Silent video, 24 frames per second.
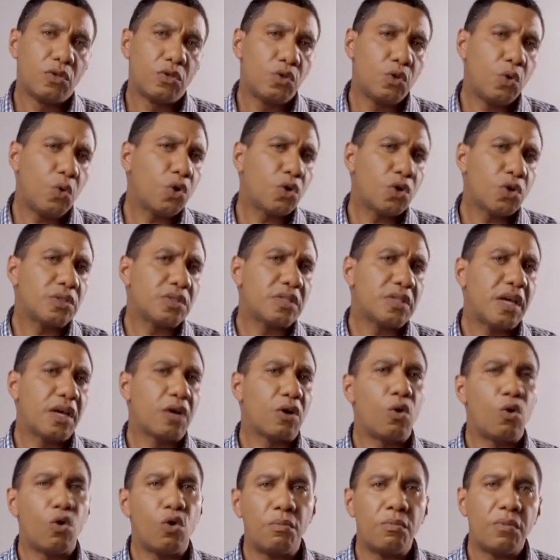You could
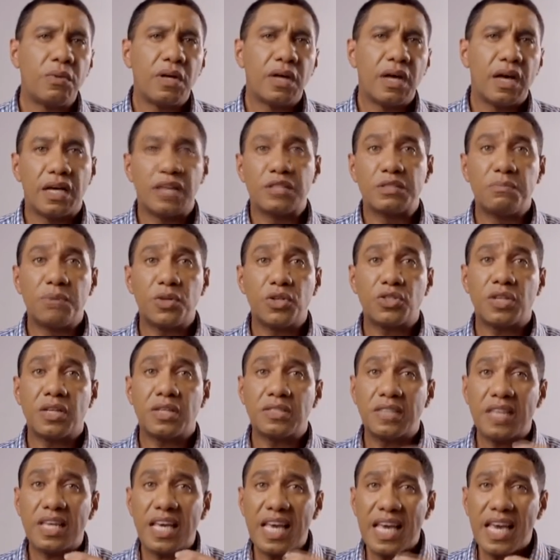take home as much
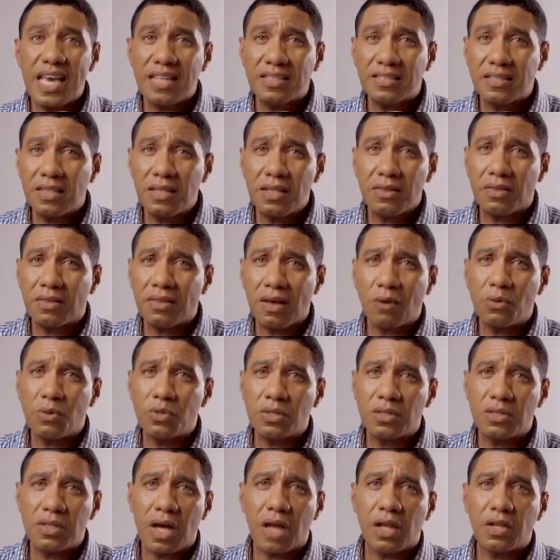as
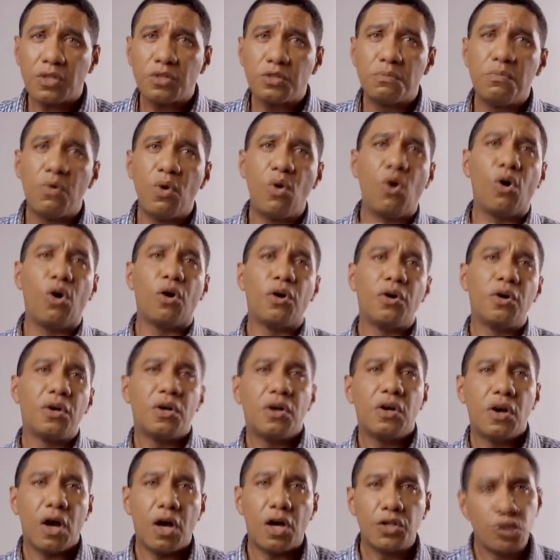$18,000 more
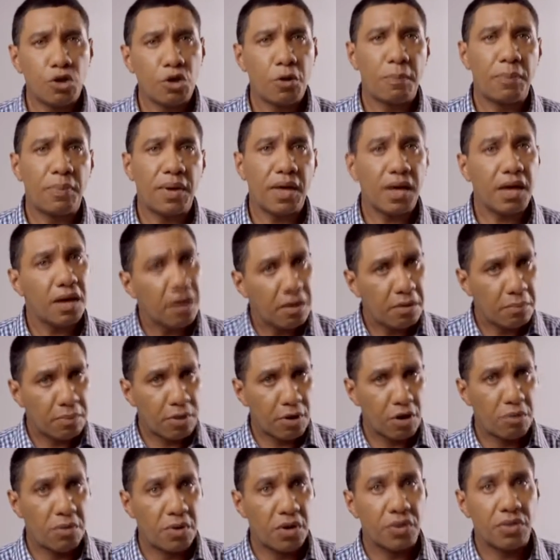on your pay per